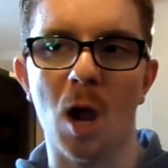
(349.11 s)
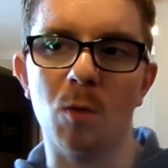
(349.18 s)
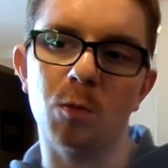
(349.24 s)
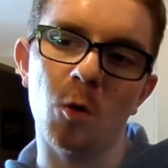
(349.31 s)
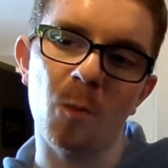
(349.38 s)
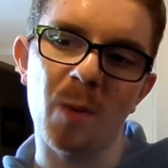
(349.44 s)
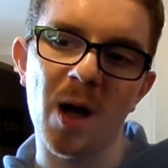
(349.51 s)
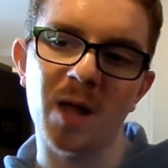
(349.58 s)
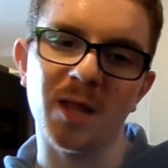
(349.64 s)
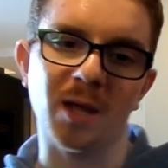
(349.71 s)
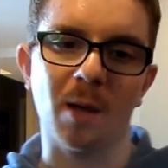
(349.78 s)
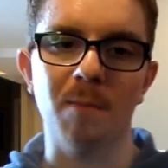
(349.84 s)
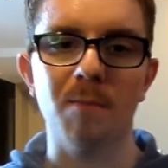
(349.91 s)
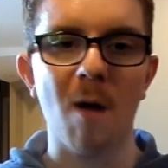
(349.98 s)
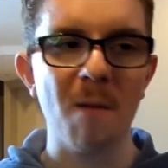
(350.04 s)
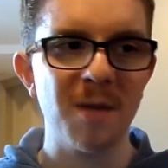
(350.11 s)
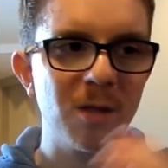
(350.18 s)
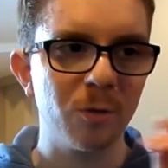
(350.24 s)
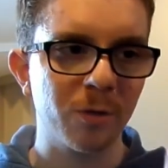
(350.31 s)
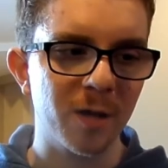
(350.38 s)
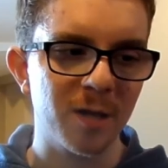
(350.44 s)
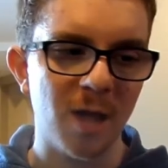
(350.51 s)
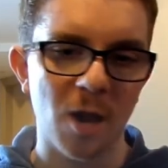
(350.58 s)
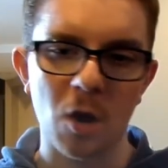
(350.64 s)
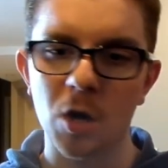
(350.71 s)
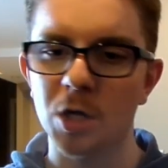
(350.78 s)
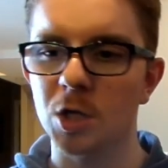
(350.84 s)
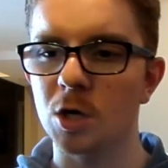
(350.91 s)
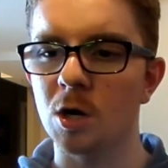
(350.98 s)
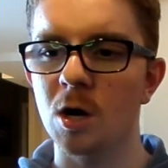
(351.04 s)
Robot, like a mummy-looking
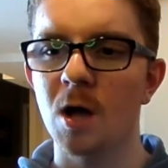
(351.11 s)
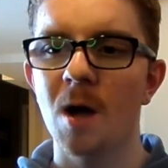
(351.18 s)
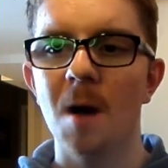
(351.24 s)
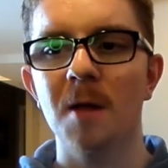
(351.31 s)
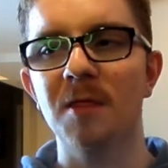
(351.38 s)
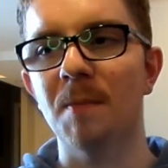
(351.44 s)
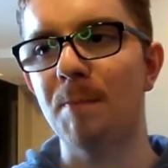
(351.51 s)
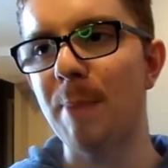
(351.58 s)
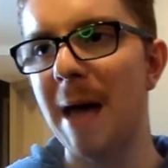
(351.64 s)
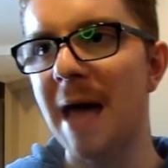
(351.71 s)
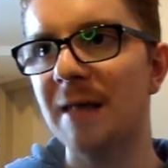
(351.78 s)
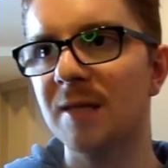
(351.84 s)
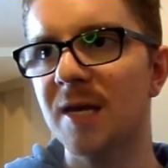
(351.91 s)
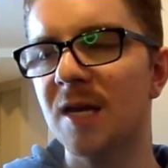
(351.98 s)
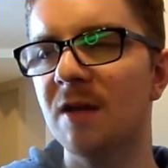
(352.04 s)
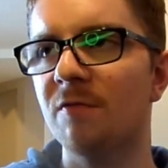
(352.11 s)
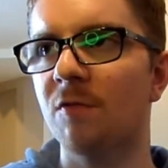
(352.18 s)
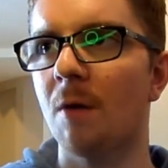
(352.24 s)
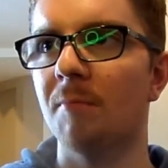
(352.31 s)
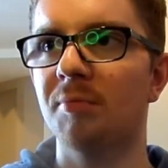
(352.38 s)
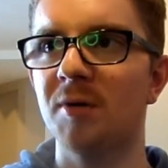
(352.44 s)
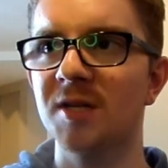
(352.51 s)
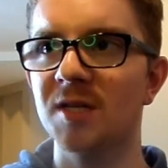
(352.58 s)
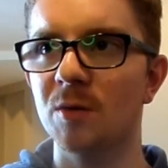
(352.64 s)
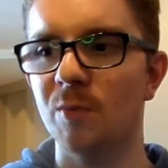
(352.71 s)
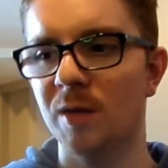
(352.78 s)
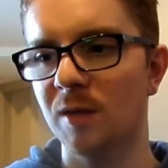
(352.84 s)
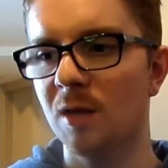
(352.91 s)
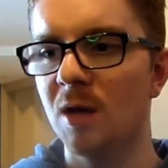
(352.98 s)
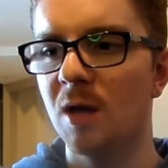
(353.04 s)
character, the Bat Lady from prison
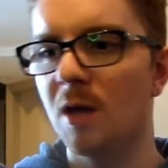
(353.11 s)
when